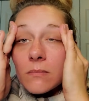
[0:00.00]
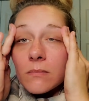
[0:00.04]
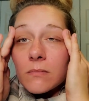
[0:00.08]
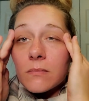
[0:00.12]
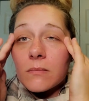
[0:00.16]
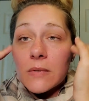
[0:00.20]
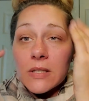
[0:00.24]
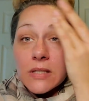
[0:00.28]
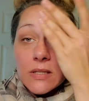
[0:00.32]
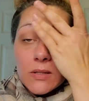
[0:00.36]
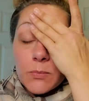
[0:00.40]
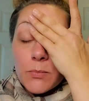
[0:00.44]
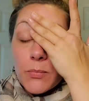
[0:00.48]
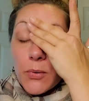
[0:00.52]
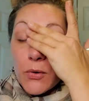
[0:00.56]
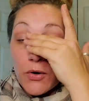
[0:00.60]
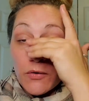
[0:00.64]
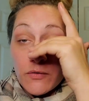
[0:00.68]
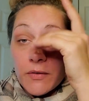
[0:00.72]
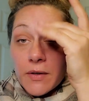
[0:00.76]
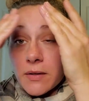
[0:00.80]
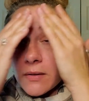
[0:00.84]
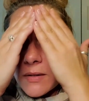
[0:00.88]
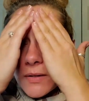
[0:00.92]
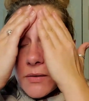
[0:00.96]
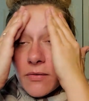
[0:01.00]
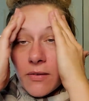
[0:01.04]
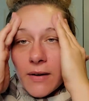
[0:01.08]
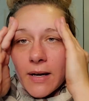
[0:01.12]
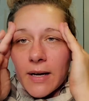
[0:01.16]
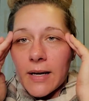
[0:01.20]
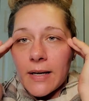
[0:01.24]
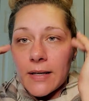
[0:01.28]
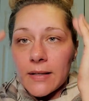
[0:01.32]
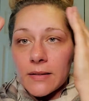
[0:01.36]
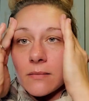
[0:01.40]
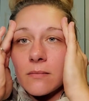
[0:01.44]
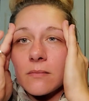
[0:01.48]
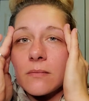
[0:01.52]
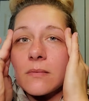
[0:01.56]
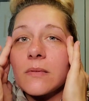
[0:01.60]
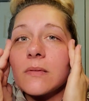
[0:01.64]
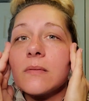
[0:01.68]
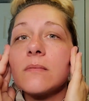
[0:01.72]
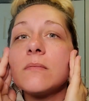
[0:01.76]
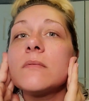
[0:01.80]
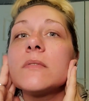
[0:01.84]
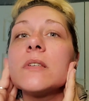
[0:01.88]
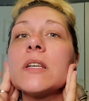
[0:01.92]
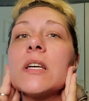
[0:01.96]
It's perfectly fine
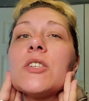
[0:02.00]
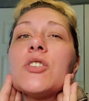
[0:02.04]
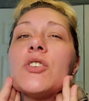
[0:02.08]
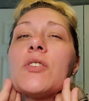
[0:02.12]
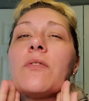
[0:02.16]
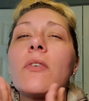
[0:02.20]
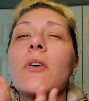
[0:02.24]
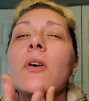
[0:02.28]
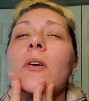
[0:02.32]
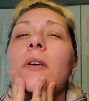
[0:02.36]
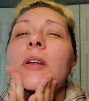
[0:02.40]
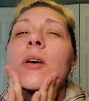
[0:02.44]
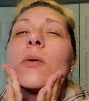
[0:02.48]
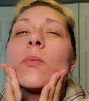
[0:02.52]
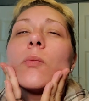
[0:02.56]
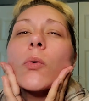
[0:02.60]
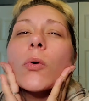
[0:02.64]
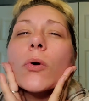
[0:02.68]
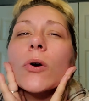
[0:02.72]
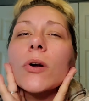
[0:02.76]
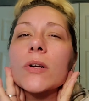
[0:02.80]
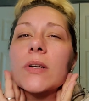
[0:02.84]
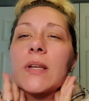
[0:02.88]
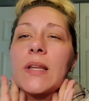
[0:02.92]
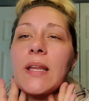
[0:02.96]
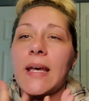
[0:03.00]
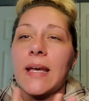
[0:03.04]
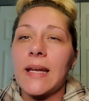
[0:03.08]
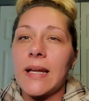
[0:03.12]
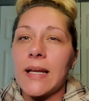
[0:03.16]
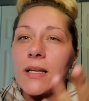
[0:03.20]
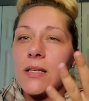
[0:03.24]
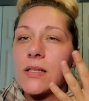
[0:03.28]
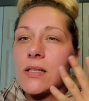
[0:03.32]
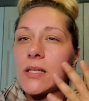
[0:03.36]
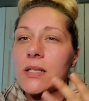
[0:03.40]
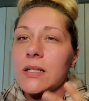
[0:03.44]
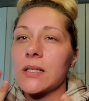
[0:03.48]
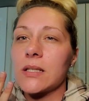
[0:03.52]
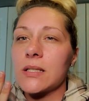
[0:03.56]
because you've already worked that into the